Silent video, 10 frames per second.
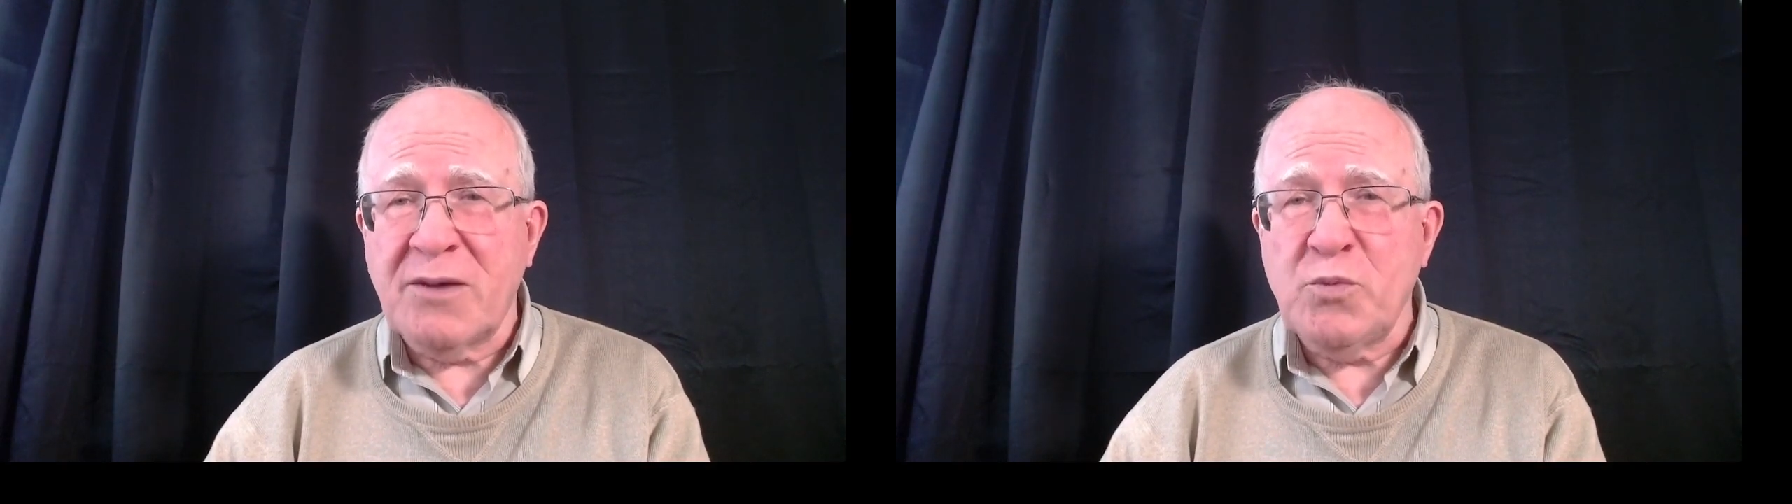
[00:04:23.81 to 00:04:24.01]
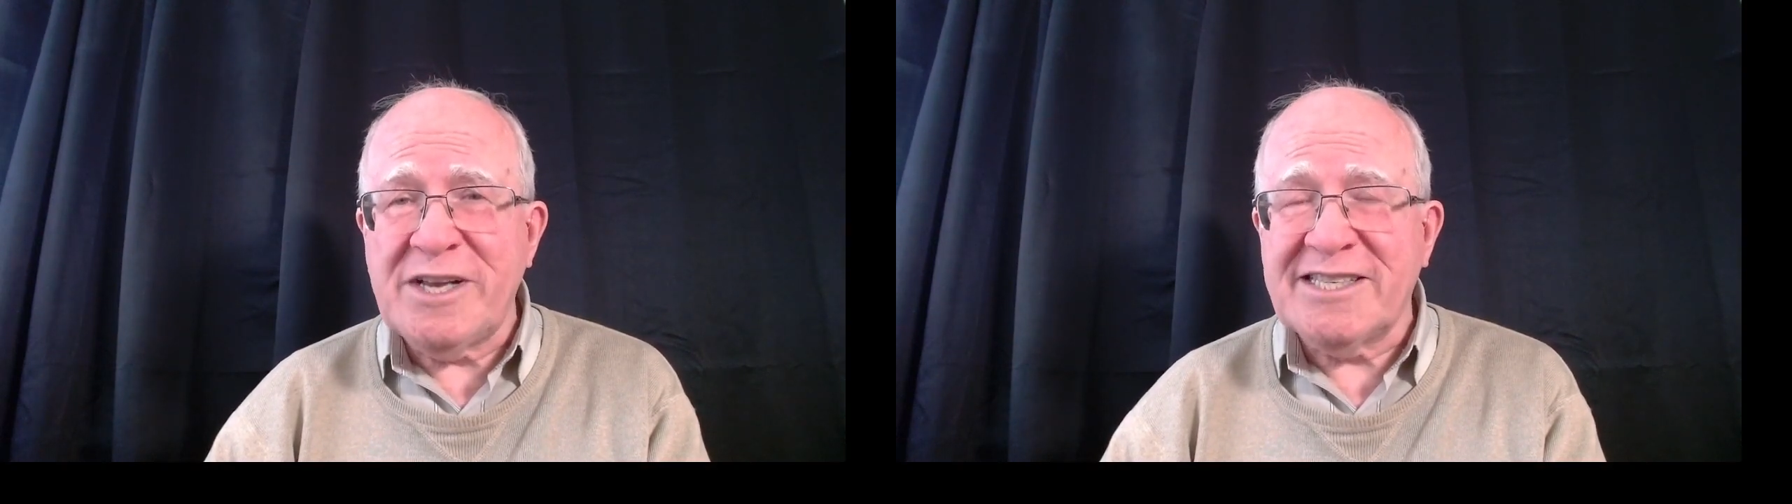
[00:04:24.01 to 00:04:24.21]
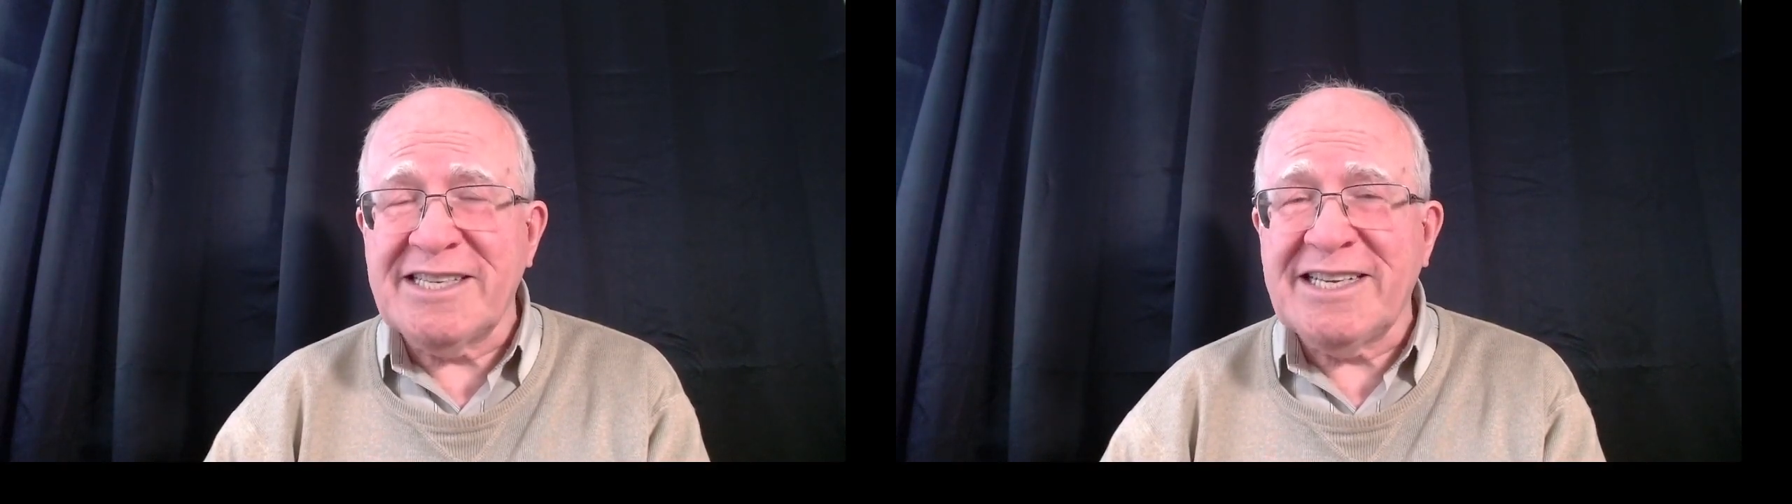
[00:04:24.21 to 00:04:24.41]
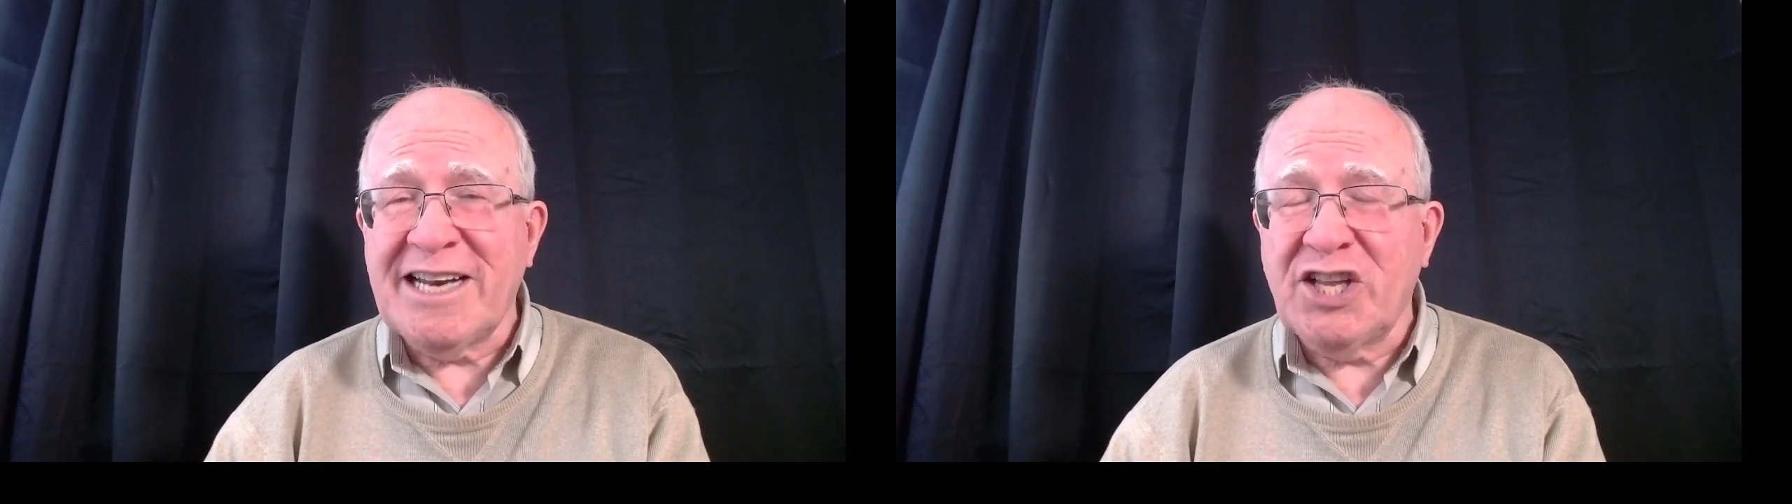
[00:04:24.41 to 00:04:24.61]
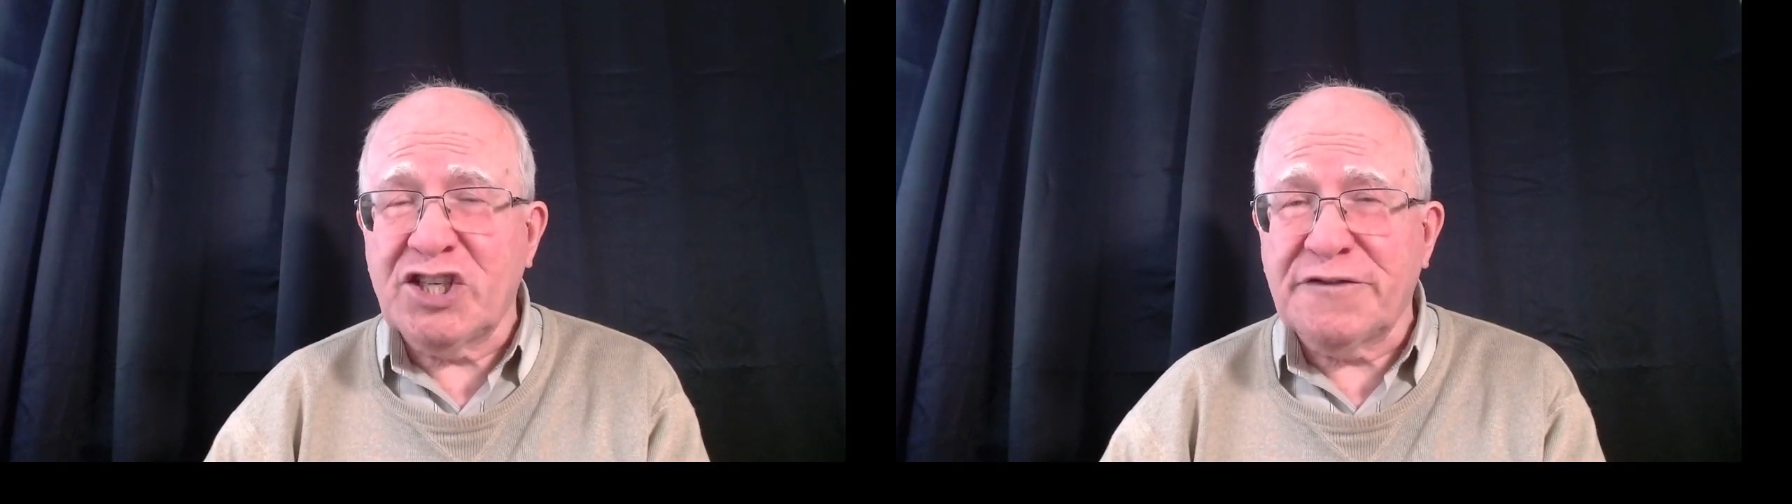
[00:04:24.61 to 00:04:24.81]
and we see it
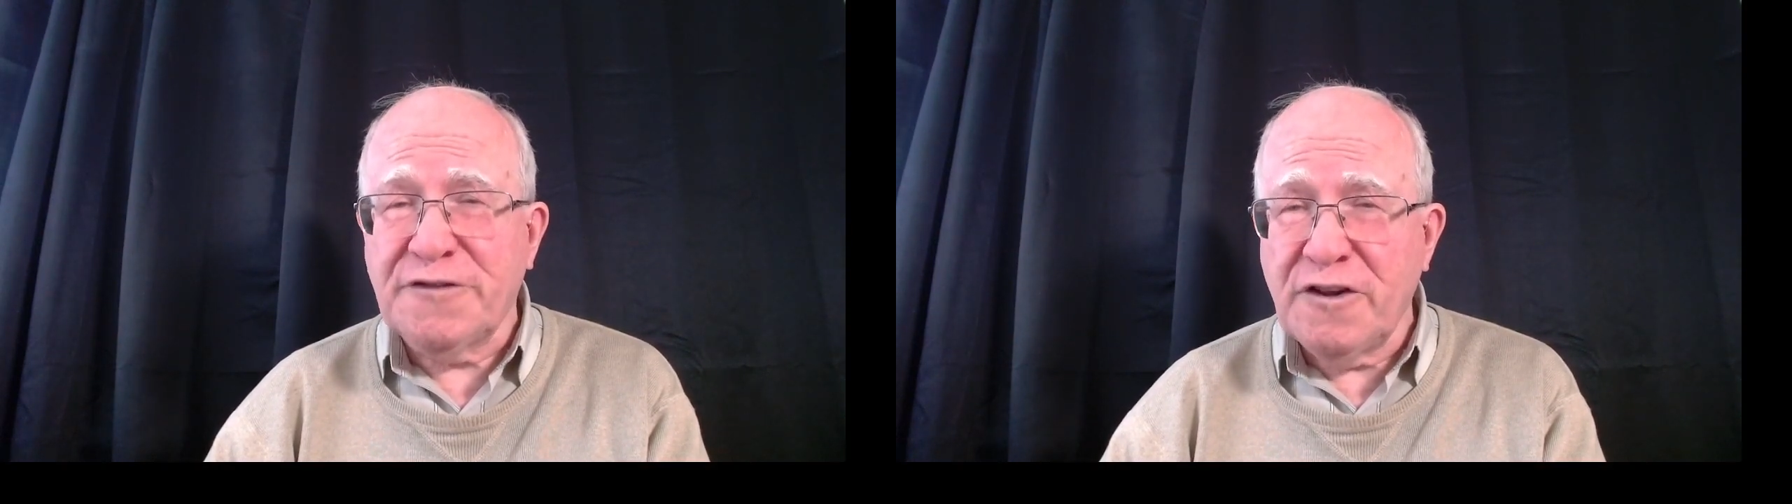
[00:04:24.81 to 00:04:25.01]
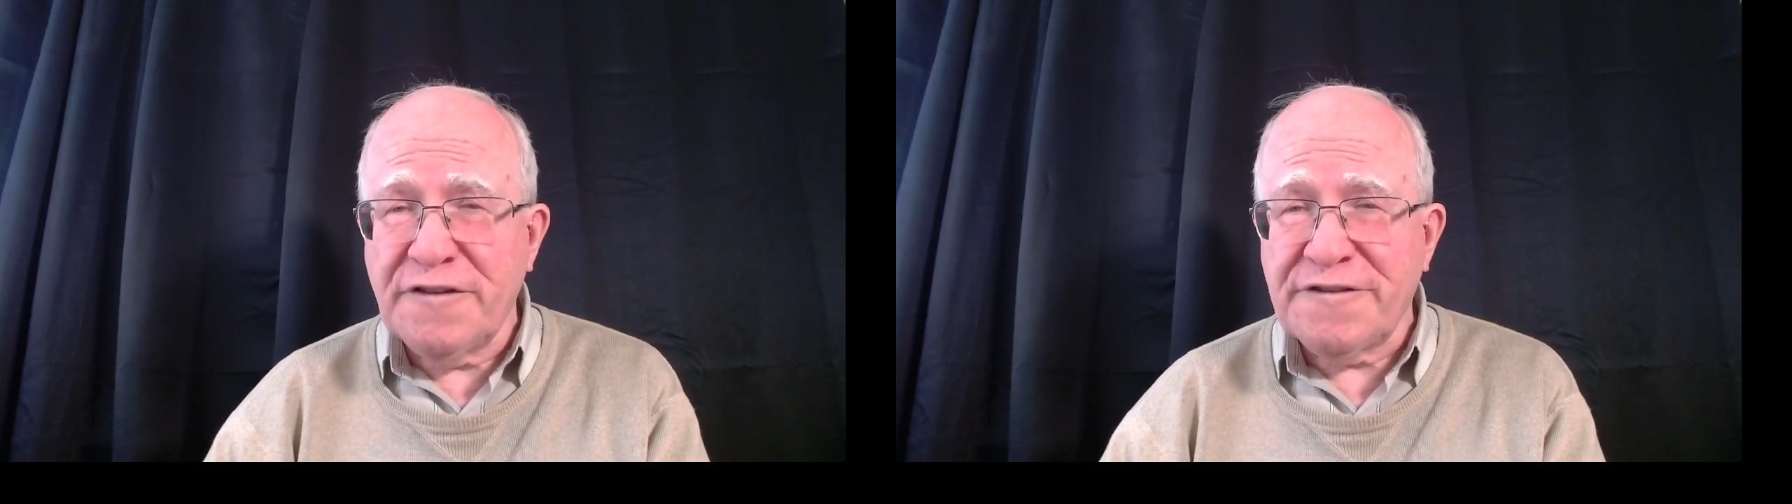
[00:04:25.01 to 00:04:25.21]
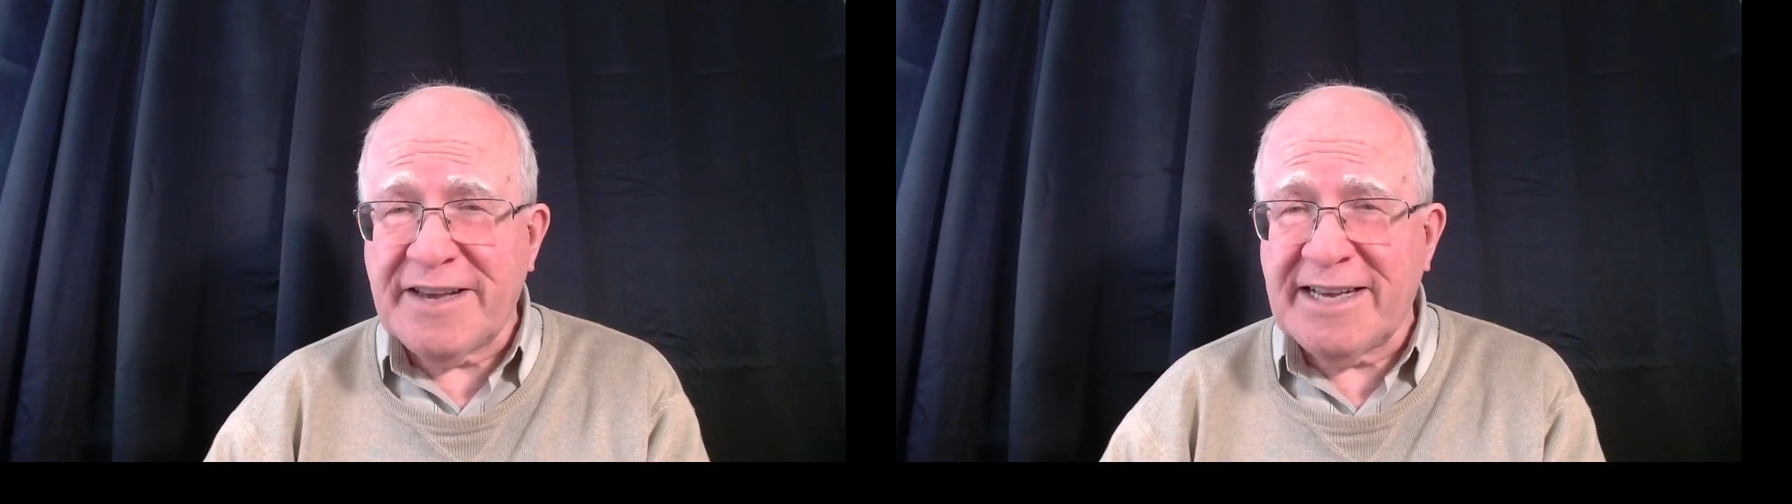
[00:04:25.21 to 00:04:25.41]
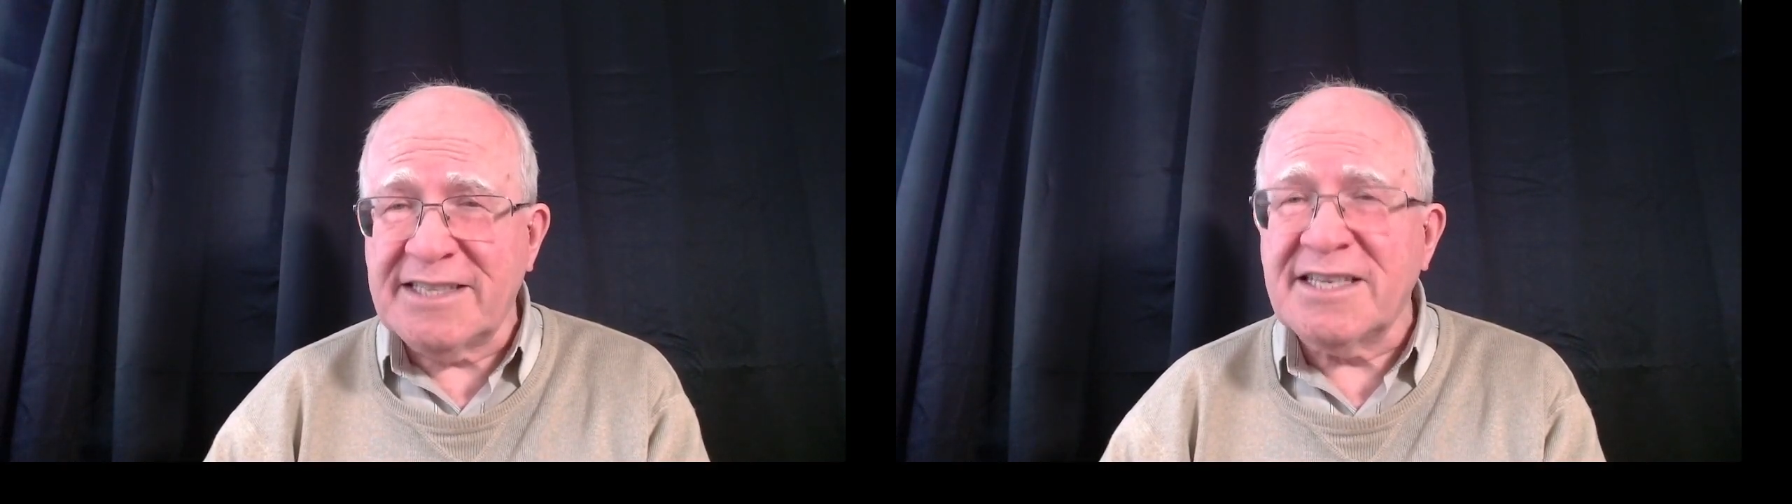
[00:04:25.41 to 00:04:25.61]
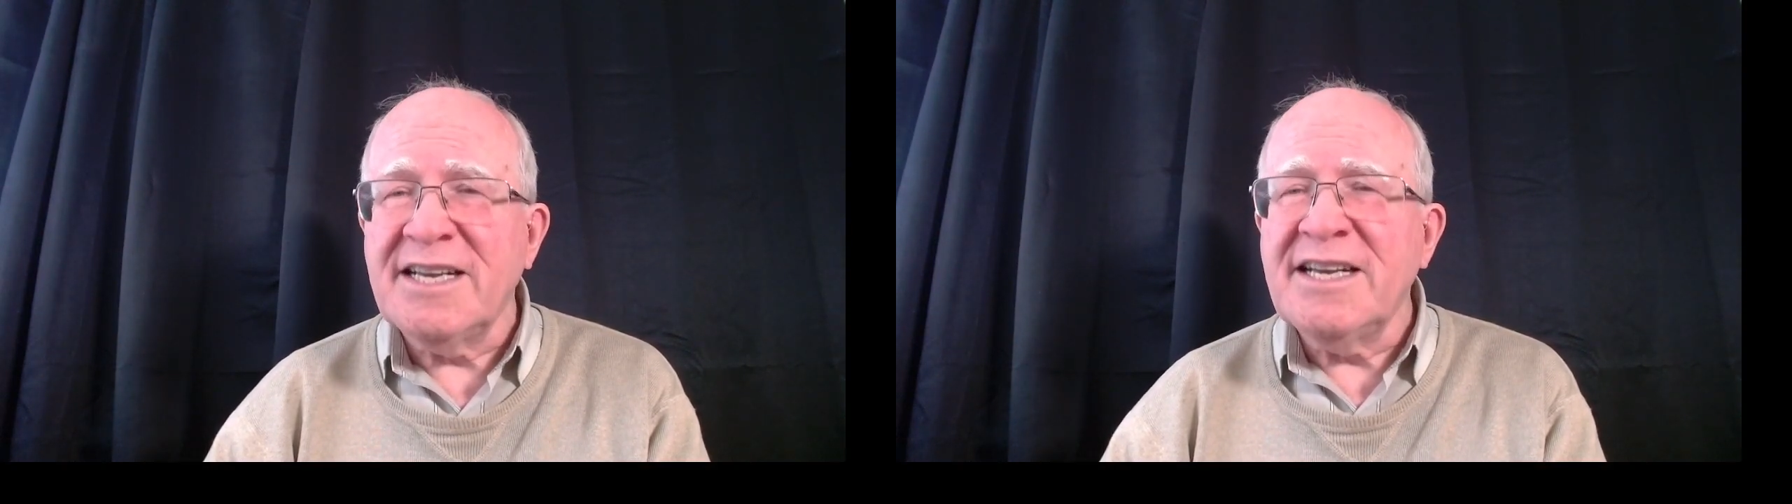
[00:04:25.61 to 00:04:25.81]
in its full phase,